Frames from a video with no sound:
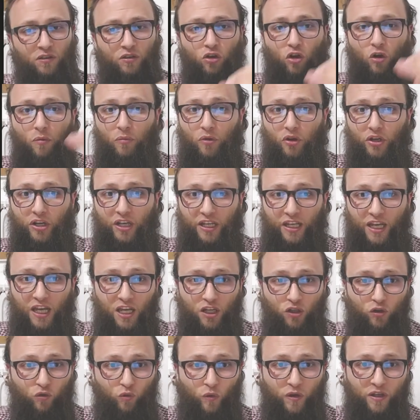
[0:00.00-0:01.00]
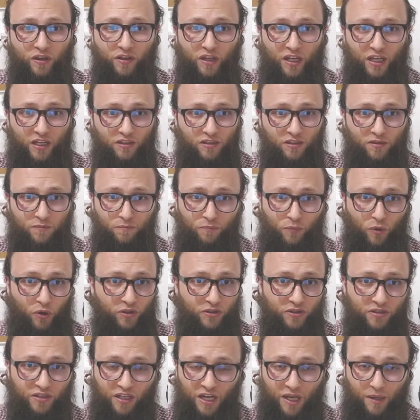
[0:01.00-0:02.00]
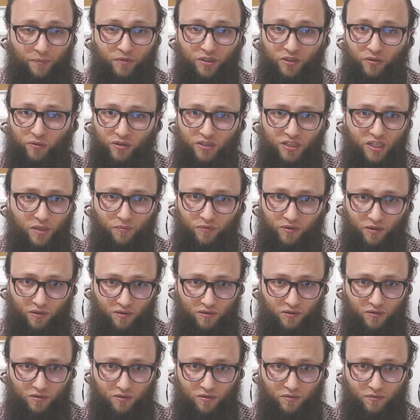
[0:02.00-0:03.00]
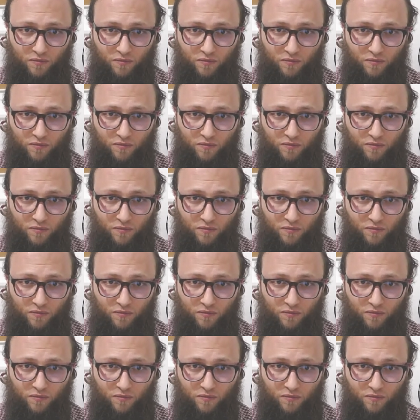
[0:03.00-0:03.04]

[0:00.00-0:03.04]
communicate with its postsynaptic receptors.